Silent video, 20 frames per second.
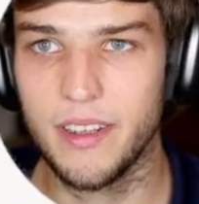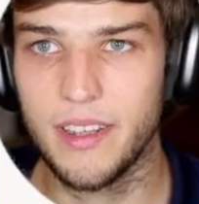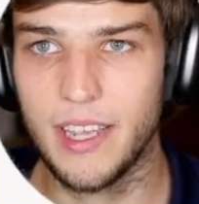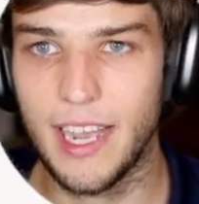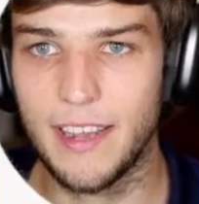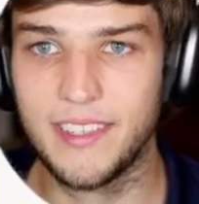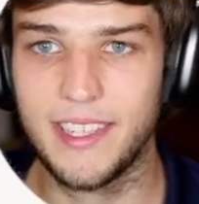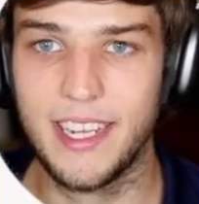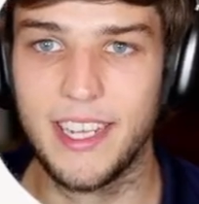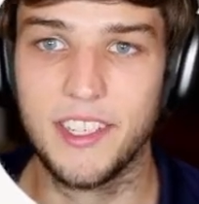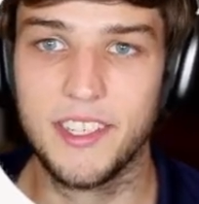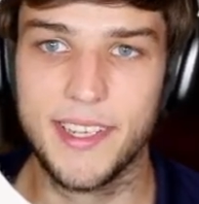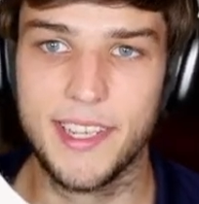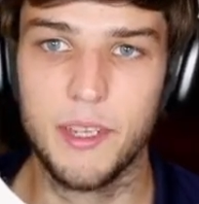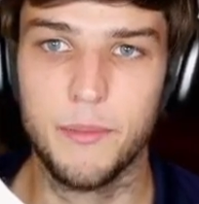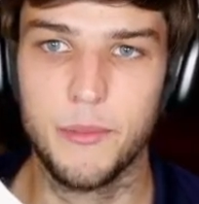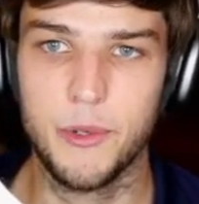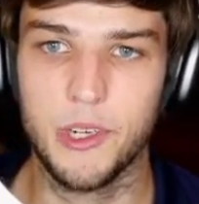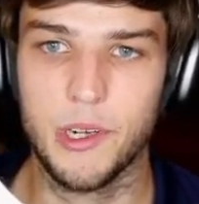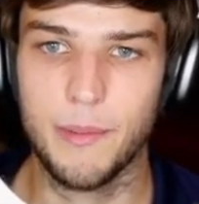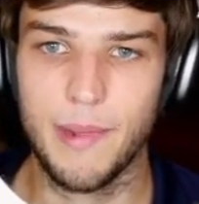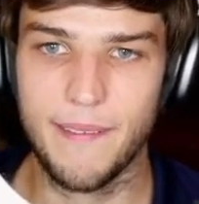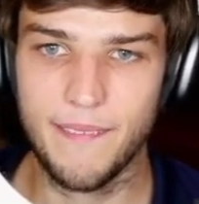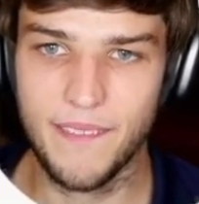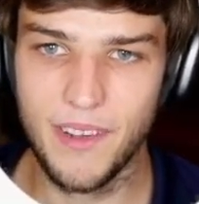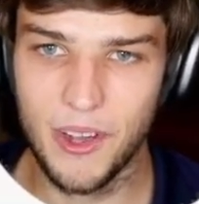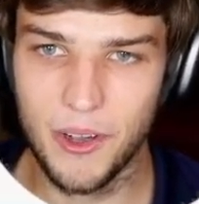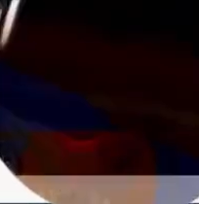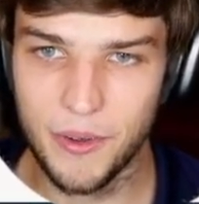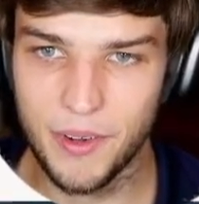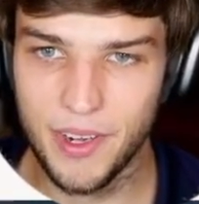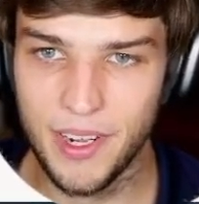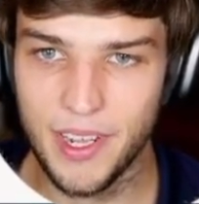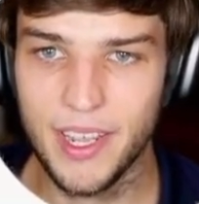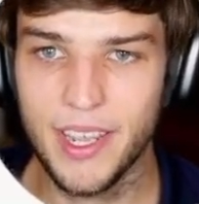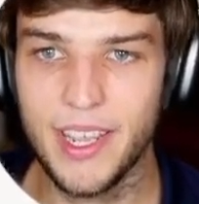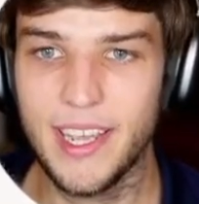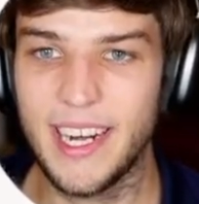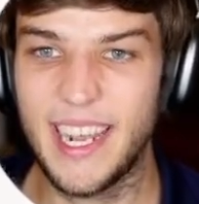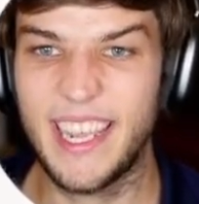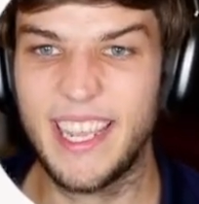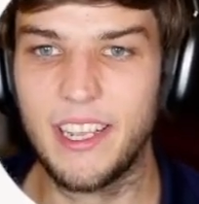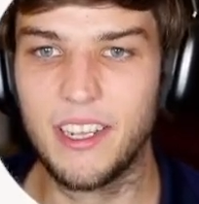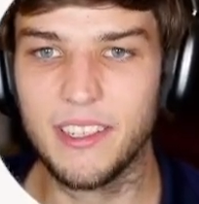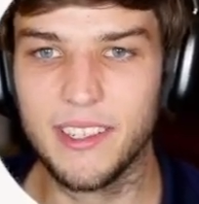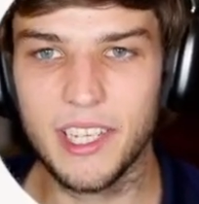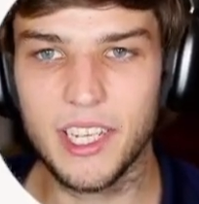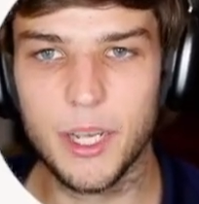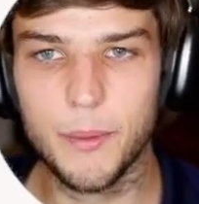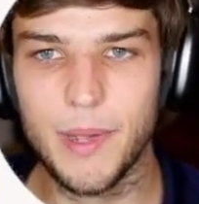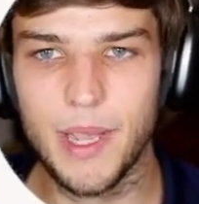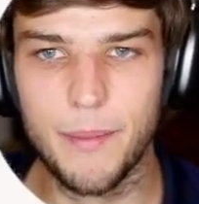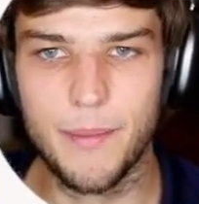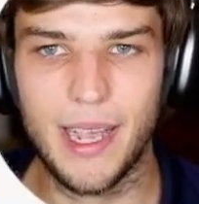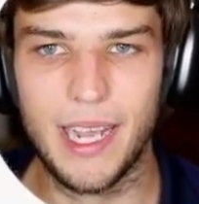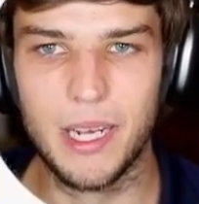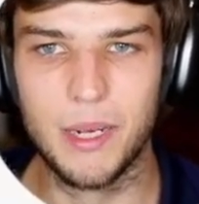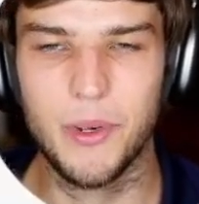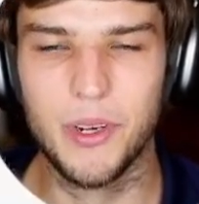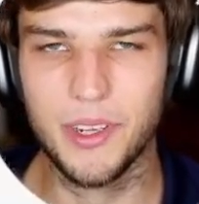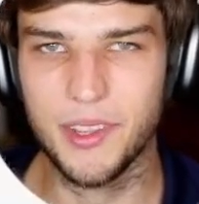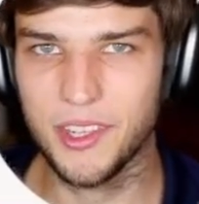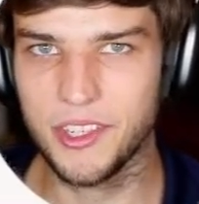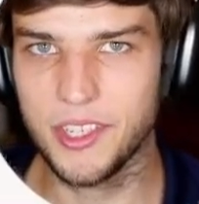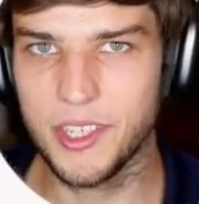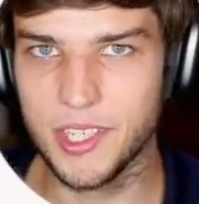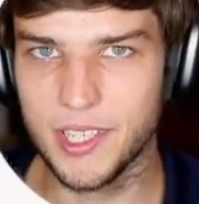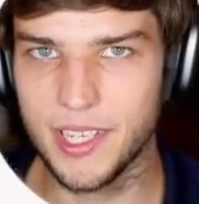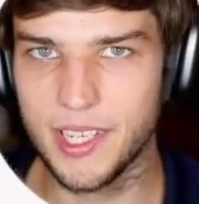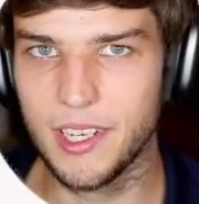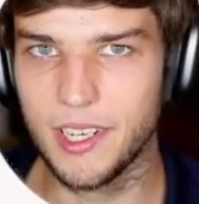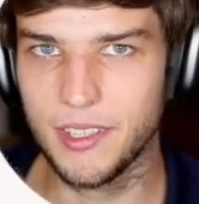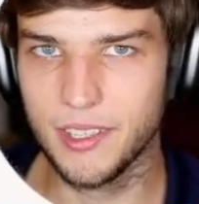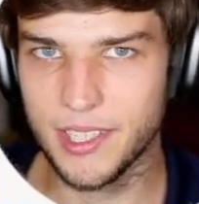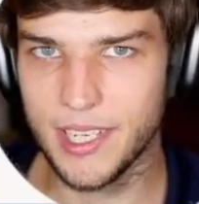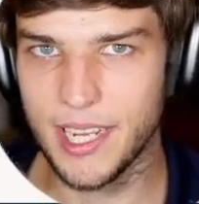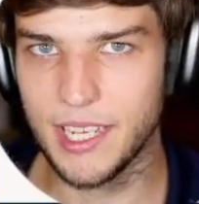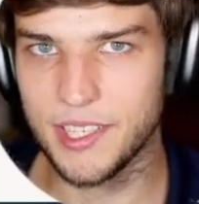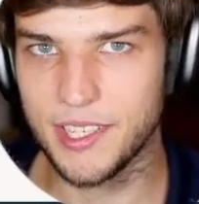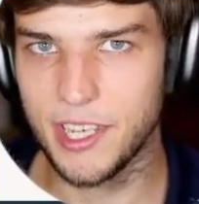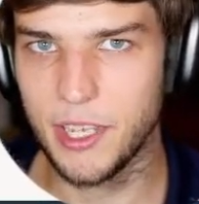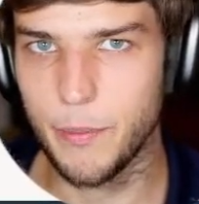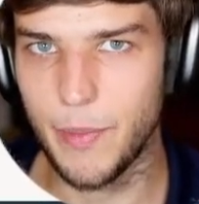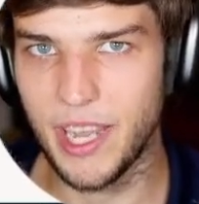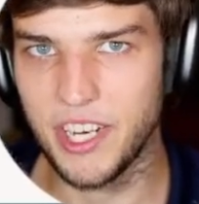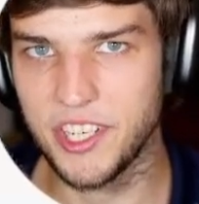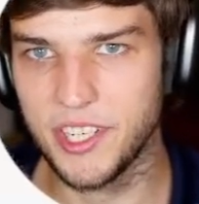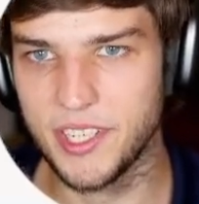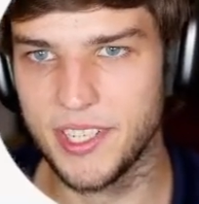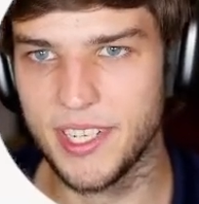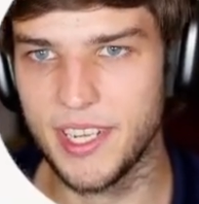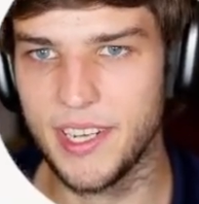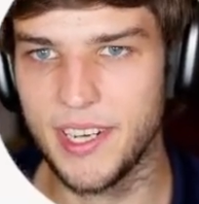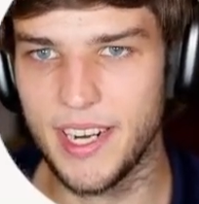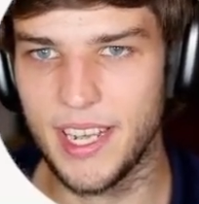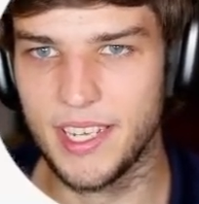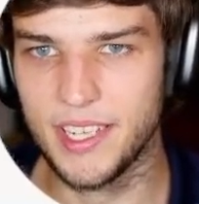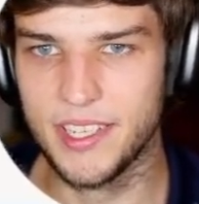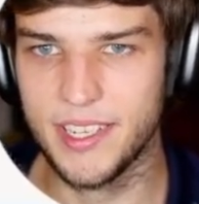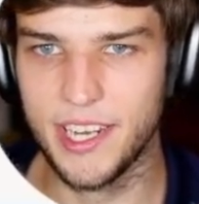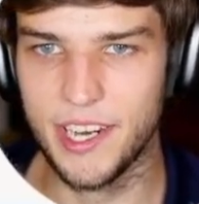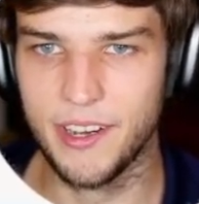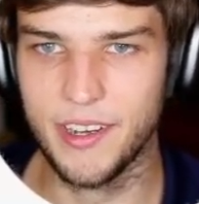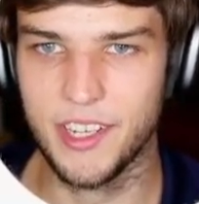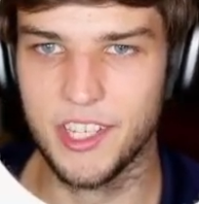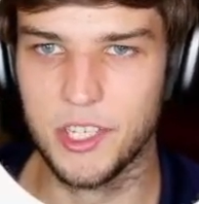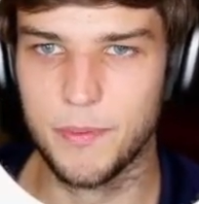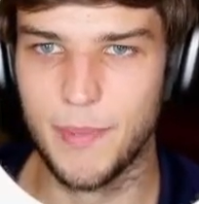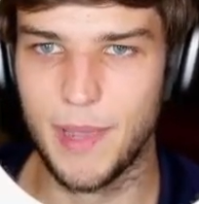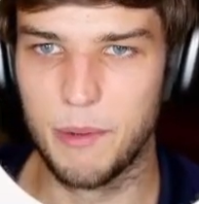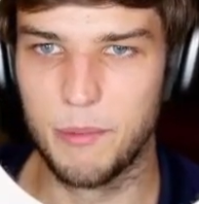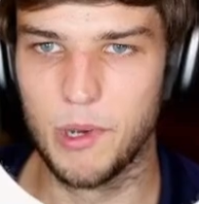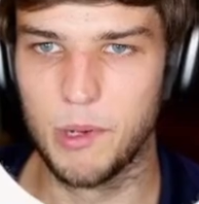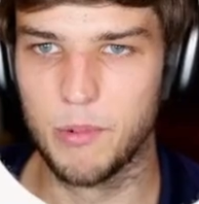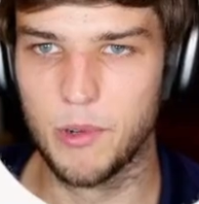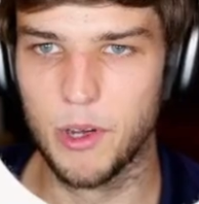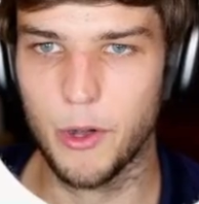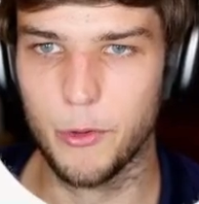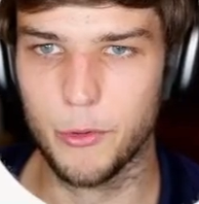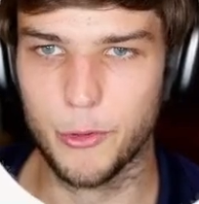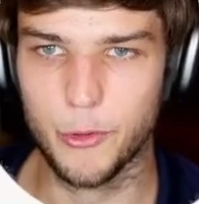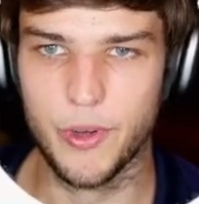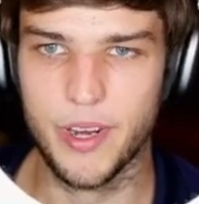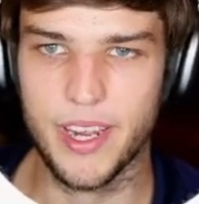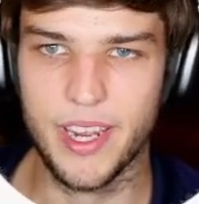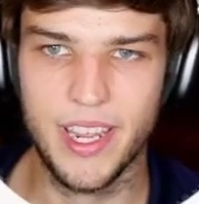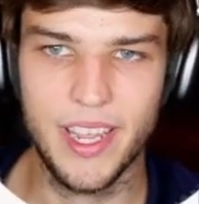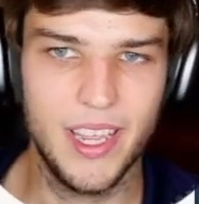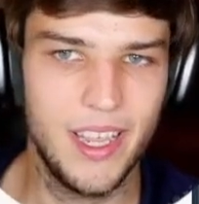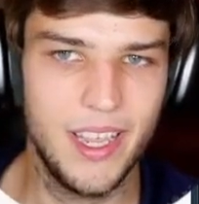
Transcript: I have Tailscale booted on my phone. I can click on my MacBook, and there's this thing called the Tailscale Magic DNS. Here it is, MacBook Pro 3.